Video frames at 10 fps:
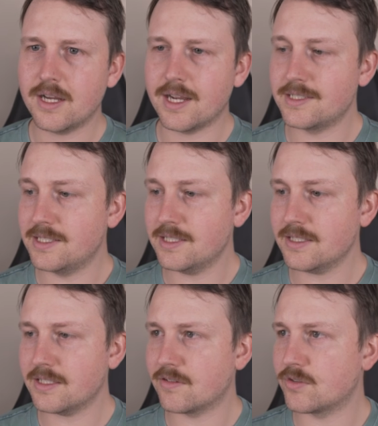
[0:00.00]

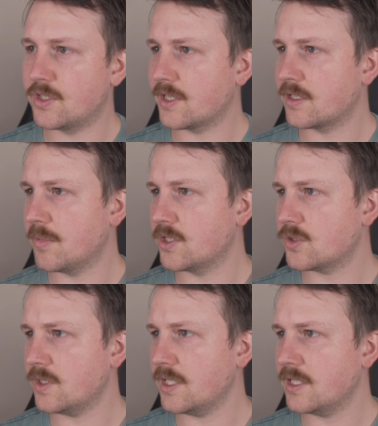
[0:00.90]
idea of a
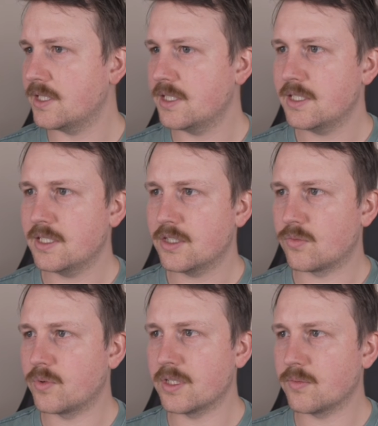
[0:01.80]
documentary.
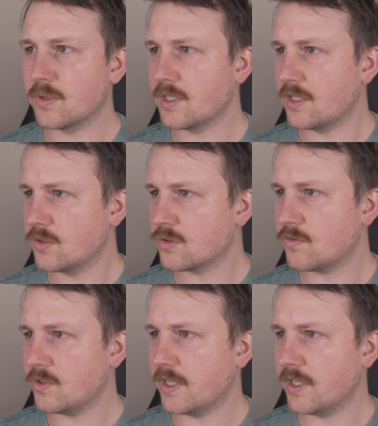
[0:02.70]
Really, really useful.